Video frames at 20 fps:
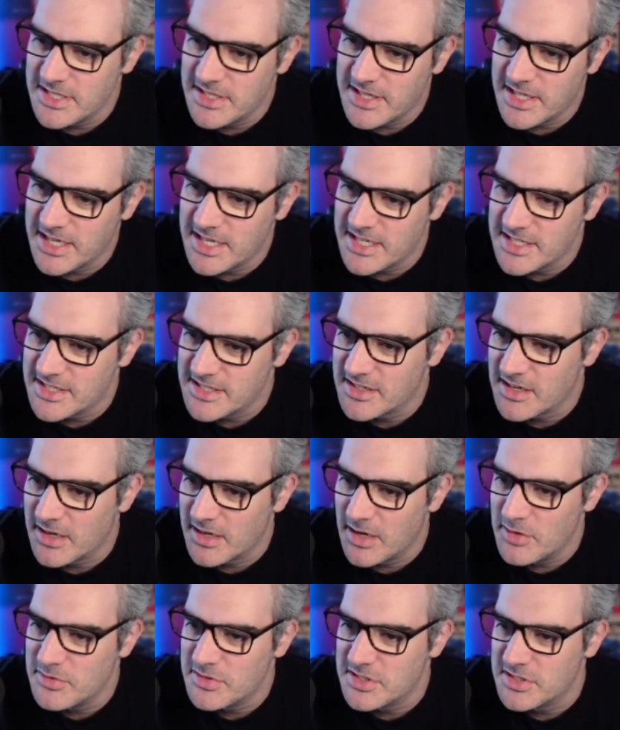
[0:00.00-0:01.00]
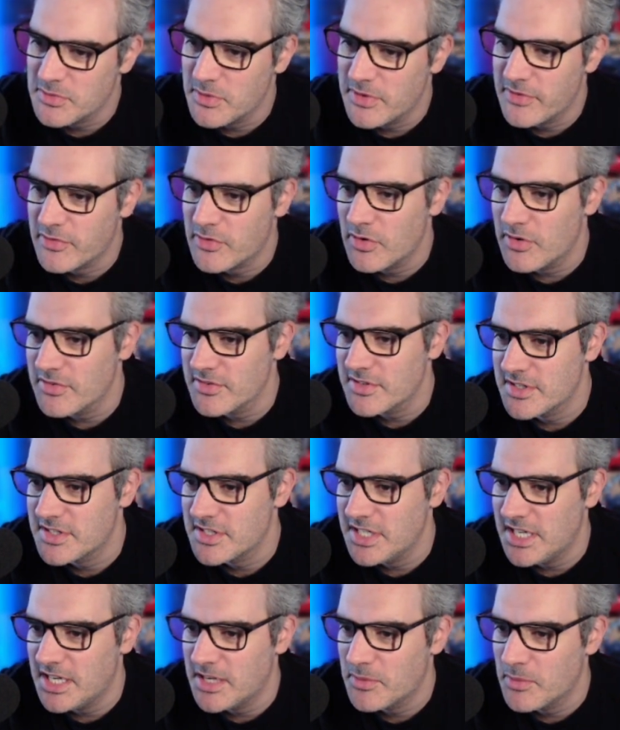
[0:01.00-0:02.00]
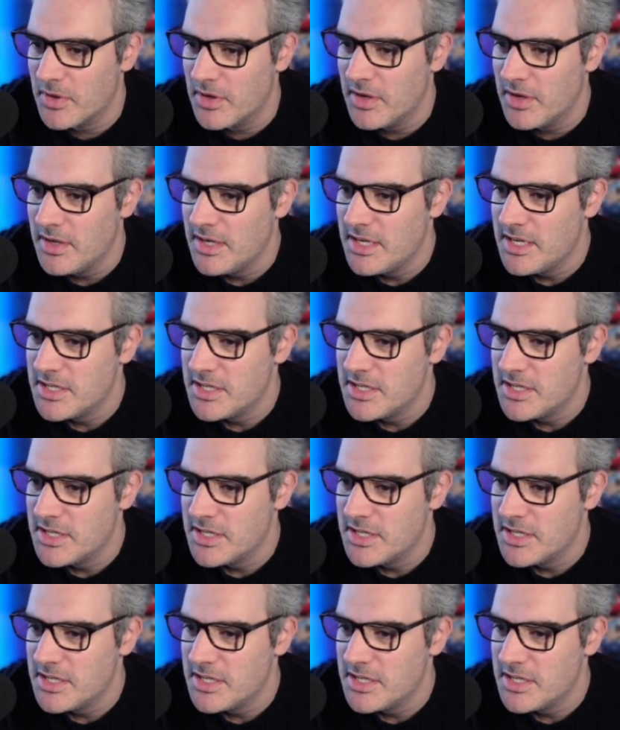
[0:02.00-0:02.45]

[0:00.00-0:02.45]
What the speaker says: think it's as close as we've gotten seeing what